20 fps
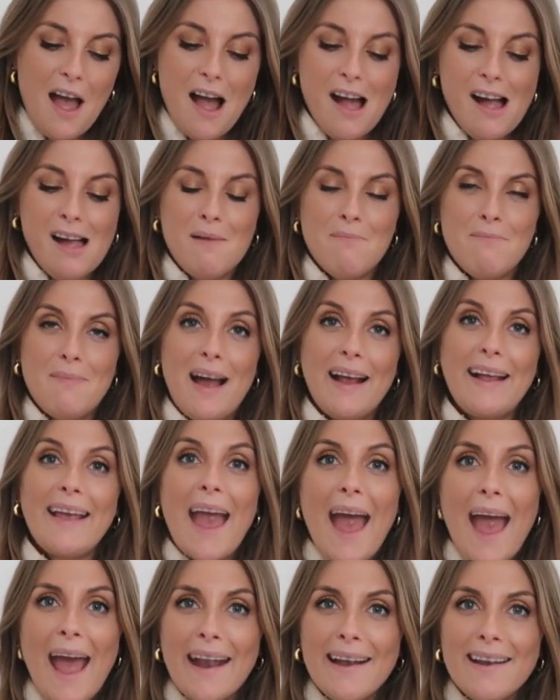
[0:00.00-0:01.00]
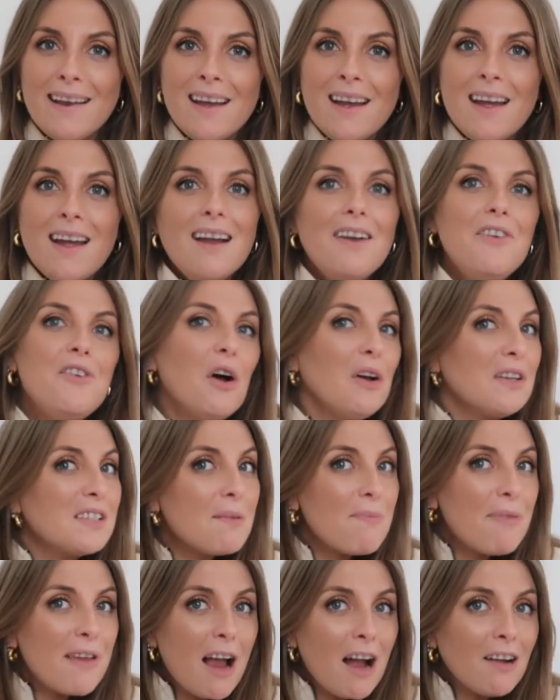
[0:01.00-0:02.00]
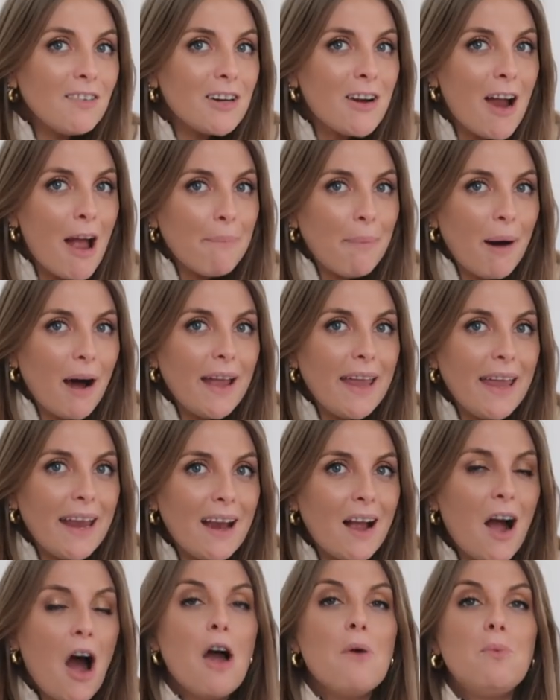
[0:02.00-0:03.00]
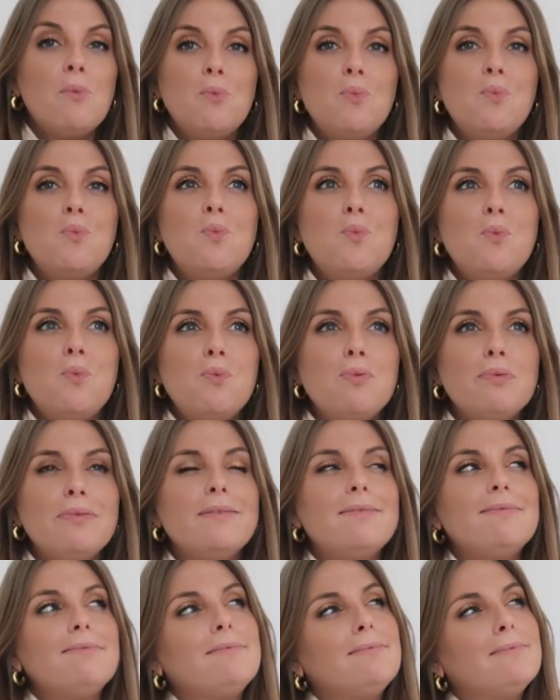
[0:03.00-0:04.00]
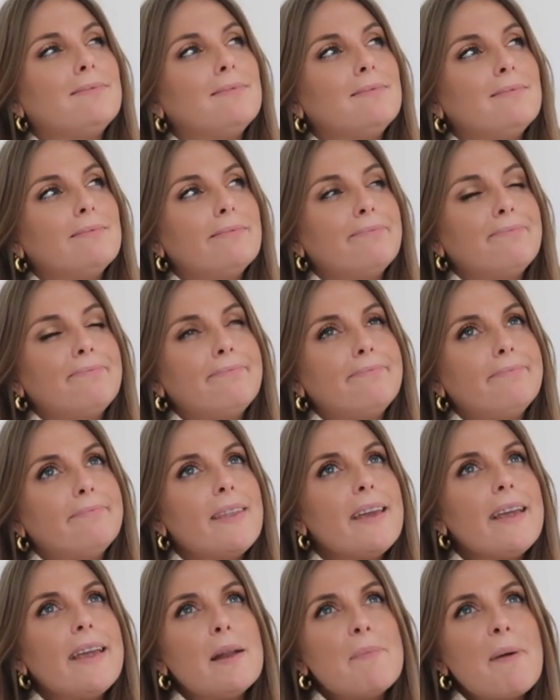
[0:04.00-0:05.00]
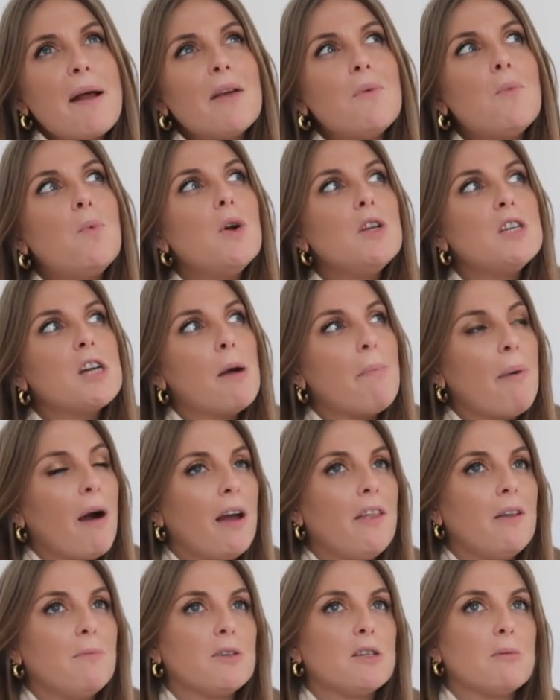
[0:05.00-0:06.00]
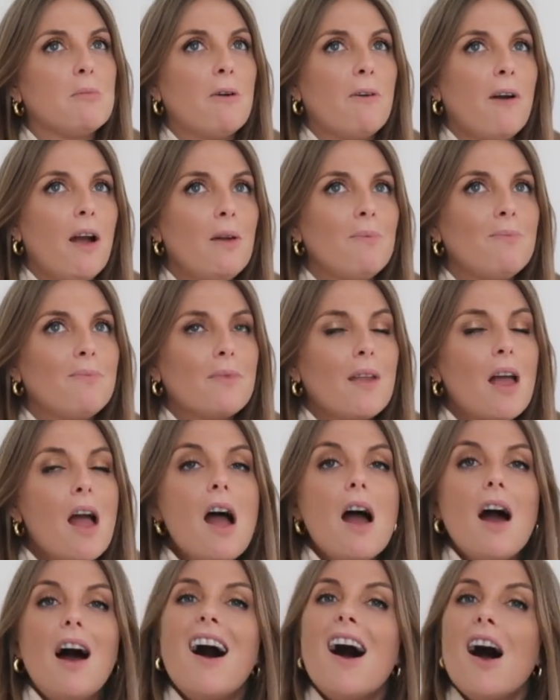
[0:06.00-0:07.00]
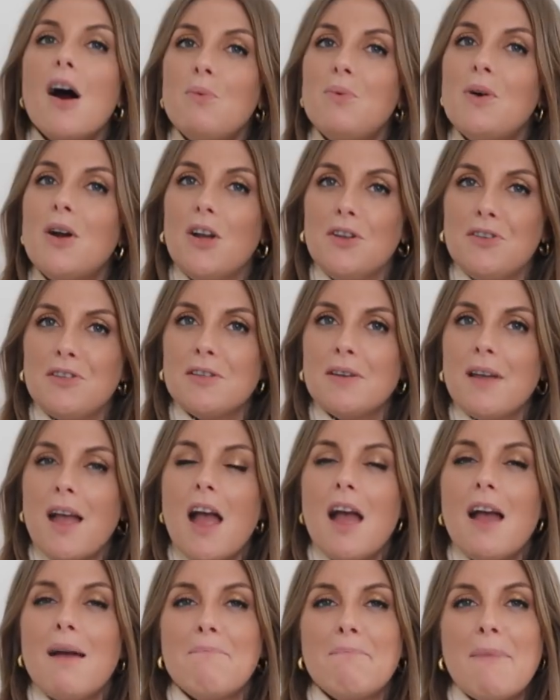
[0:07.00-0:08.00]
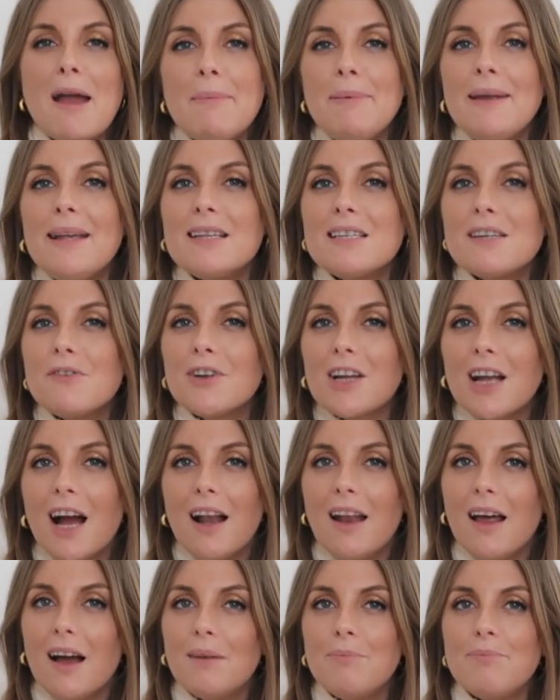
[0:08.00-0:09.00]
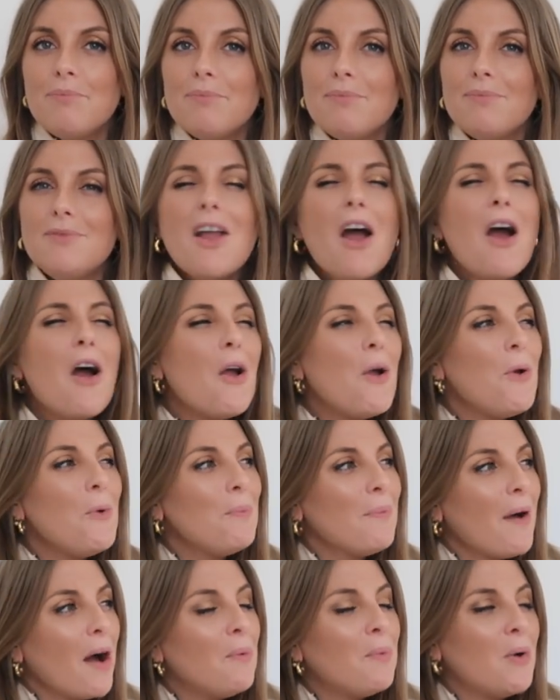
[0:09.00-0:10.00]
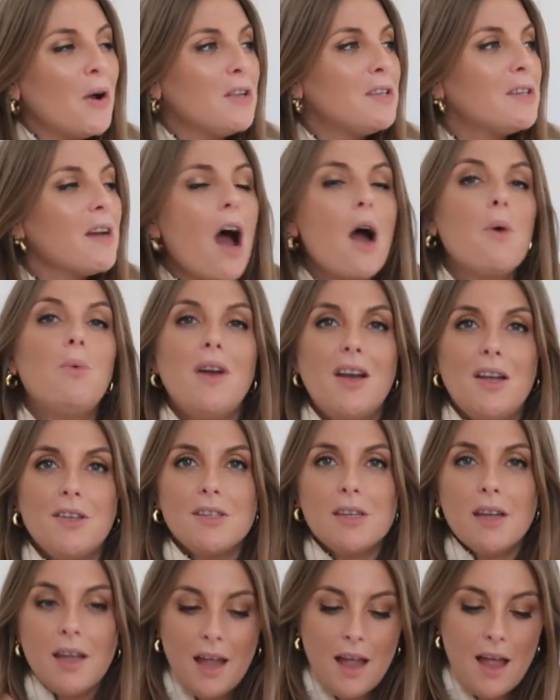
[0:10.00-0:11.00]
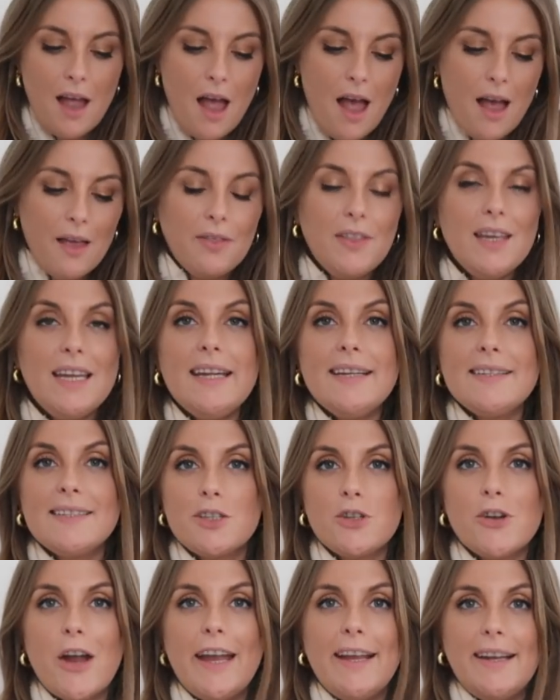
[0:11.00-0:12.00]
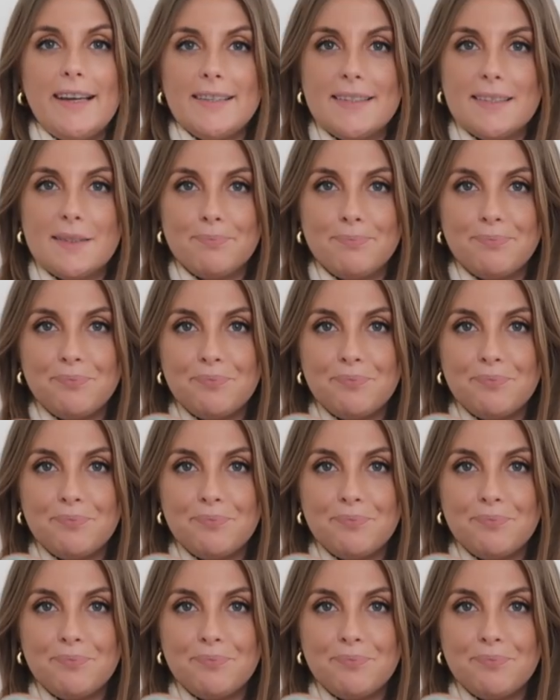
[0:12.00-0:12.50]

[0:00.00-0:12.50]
Um, again, not something I regret buying. I'm thinking about it, would I buy them tomorrow? I would. Maybe in a different colour. No, I would, I would. These trainers.